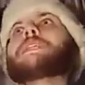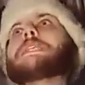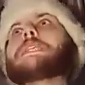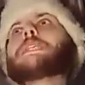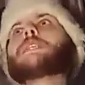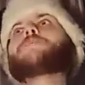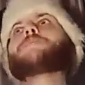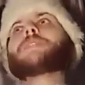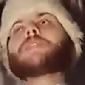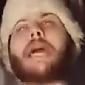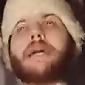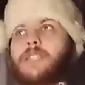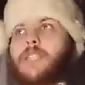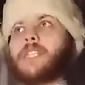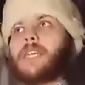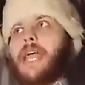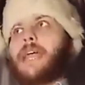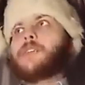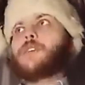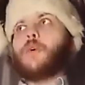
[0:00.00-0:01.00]

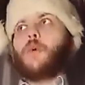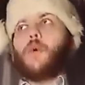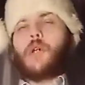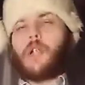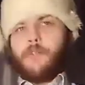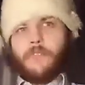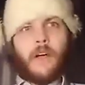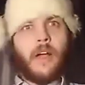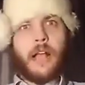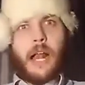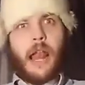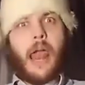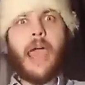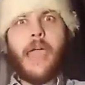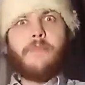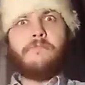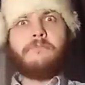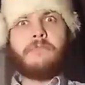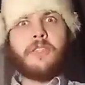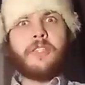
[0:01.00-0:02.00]
substantiate all of her
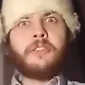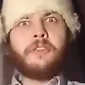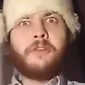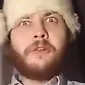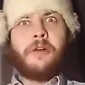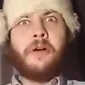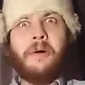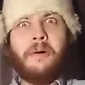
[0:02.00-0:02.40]
claims.